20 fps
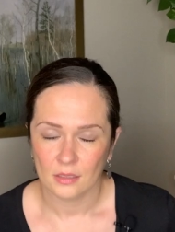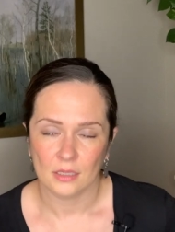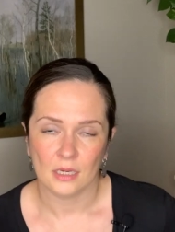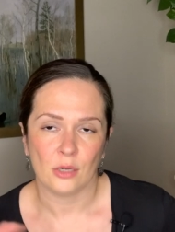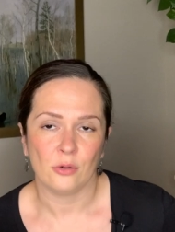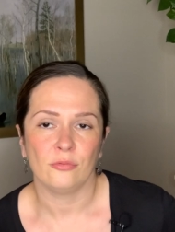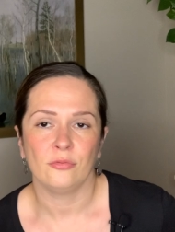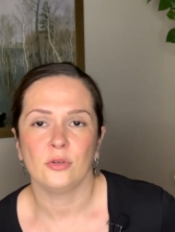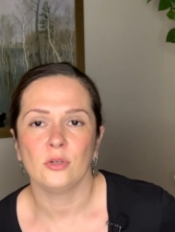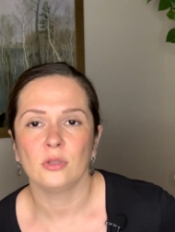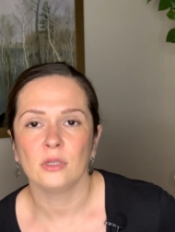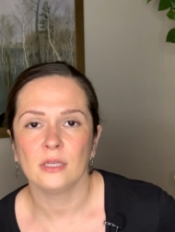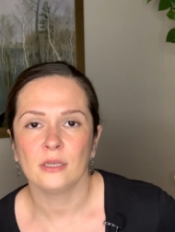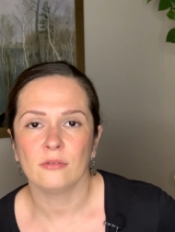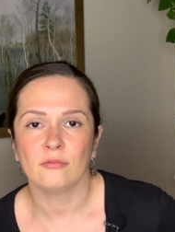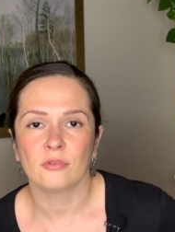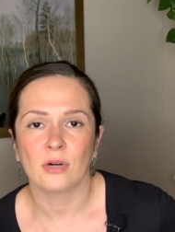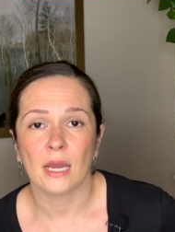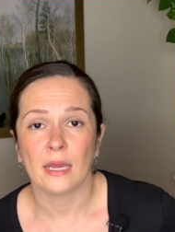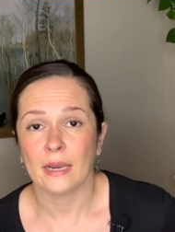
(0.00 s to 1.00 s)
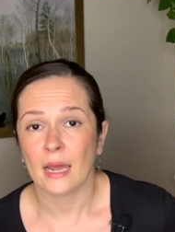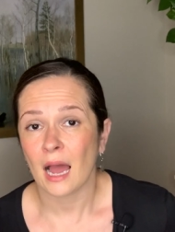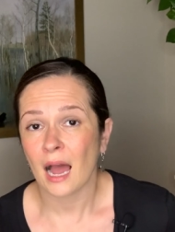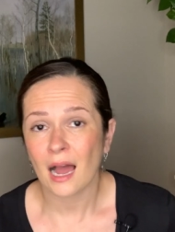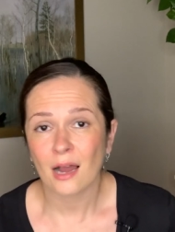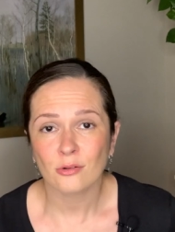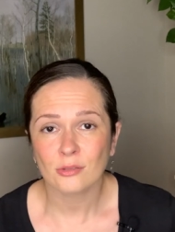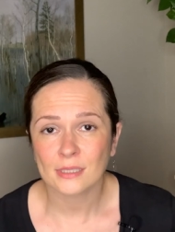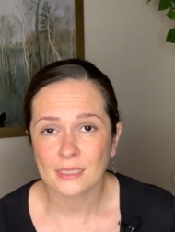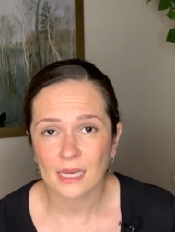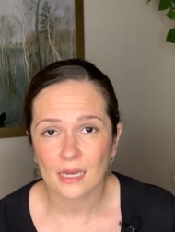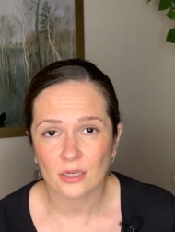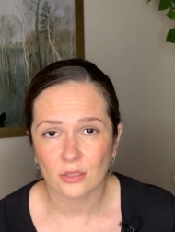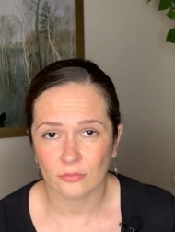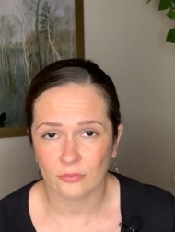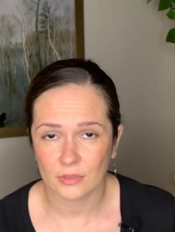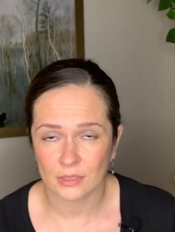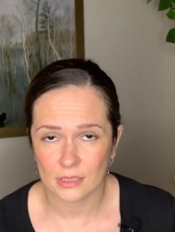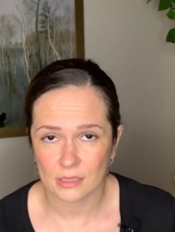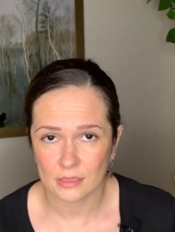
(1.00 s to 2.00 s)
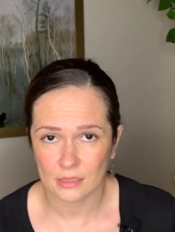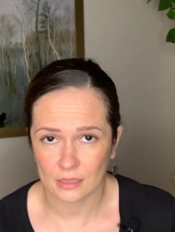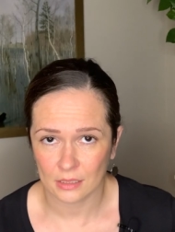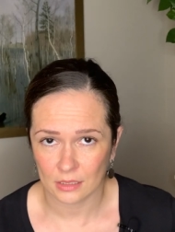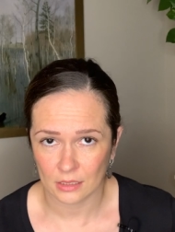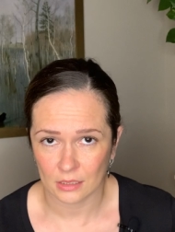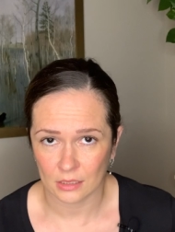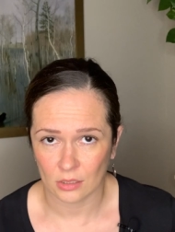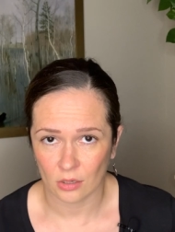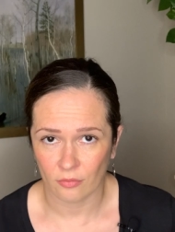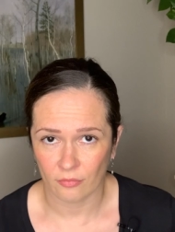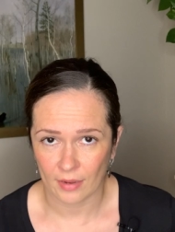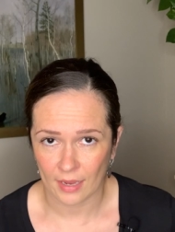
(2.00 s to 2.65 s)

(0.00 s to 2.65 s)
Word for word: Now, if you live right outside of the city of